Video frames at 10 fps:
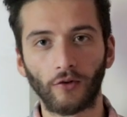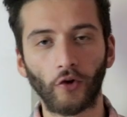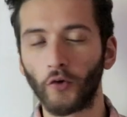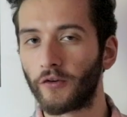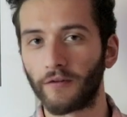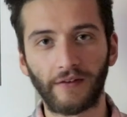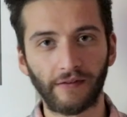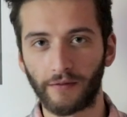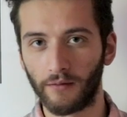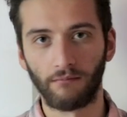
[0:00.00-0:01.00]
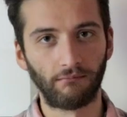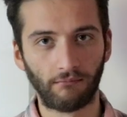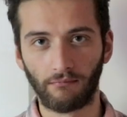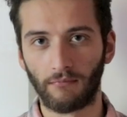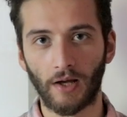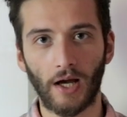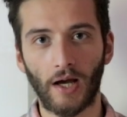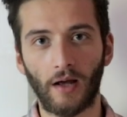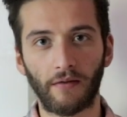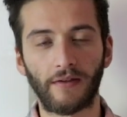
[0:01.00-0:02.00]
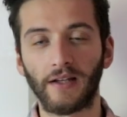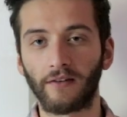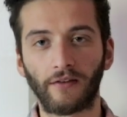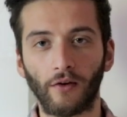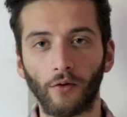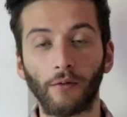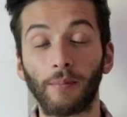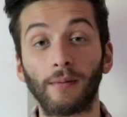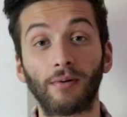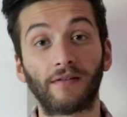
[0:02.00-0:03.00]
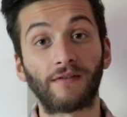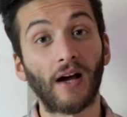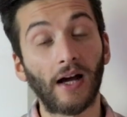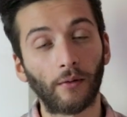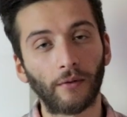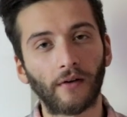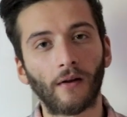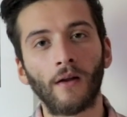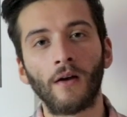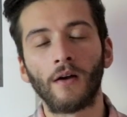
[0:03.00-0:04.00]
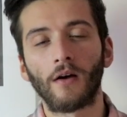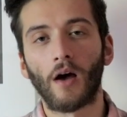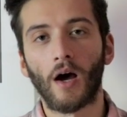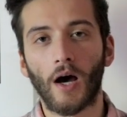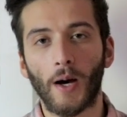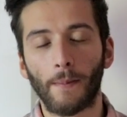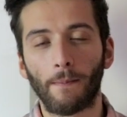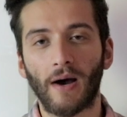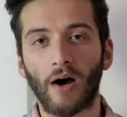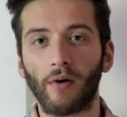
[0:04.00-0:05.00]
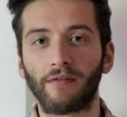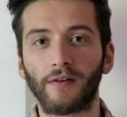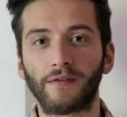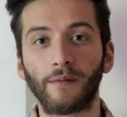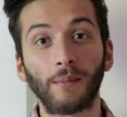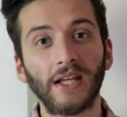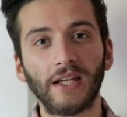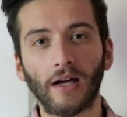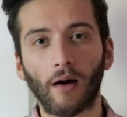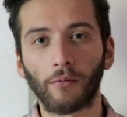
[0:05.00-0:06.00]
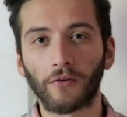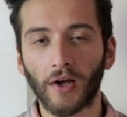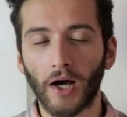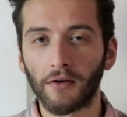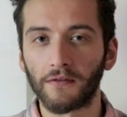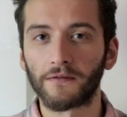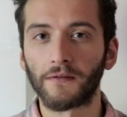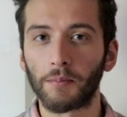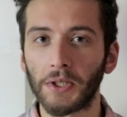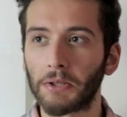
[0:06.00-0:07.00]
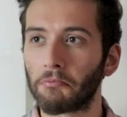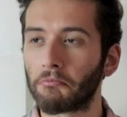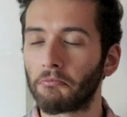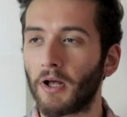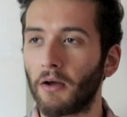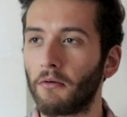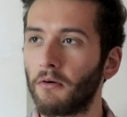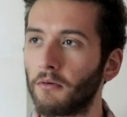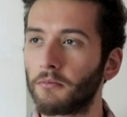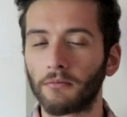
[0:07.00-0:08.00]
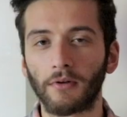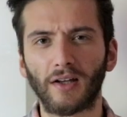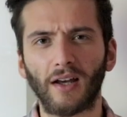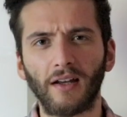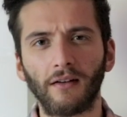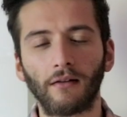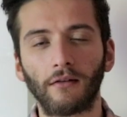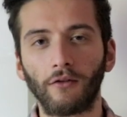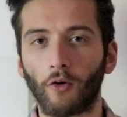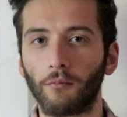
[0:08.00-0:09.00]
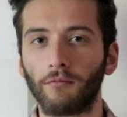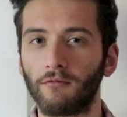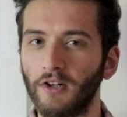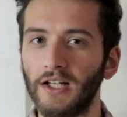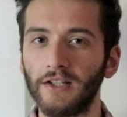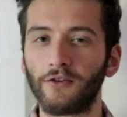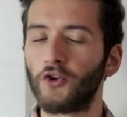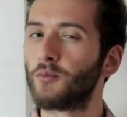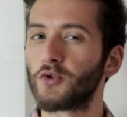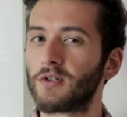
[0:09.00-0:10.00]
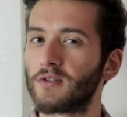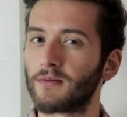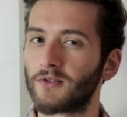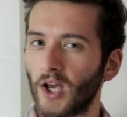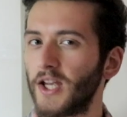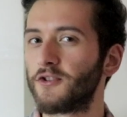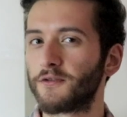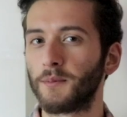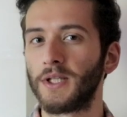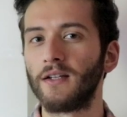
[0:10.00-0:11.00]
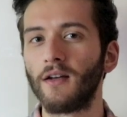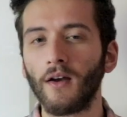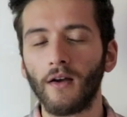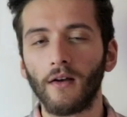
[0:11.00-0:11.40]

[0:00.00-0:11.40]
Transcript: tons of different uh, things that other people have found. Um, however, for me, I was kind of a bit like, oh, okay, not really too much has changed for me.